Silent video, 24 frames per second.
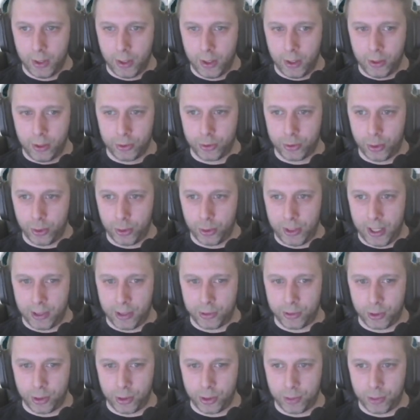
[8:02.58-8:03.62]
So yeah,
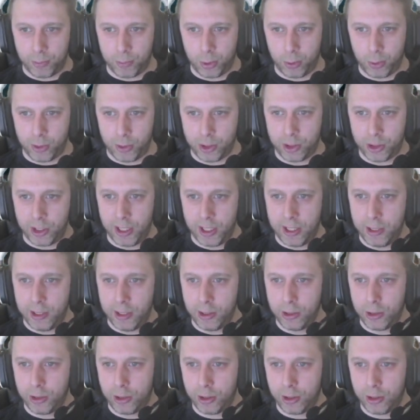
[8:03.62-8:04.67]
so there's a bluish
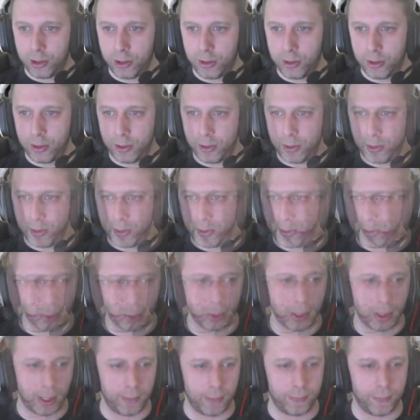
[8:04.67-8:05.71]
tinge.
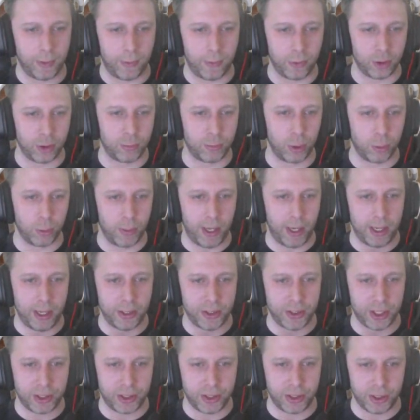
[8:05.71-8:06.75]
Okay, I've just plugged my
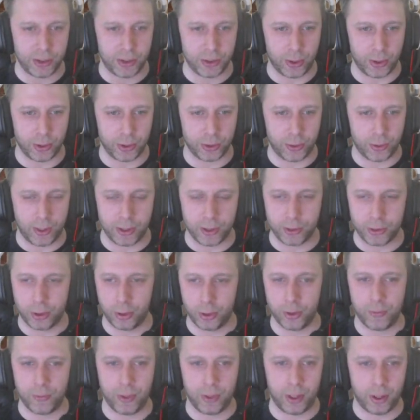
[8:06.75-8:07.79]
headset in, so sorry I had to
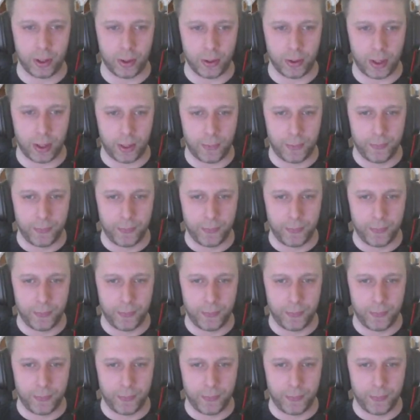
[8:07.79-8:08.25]
cut the video there.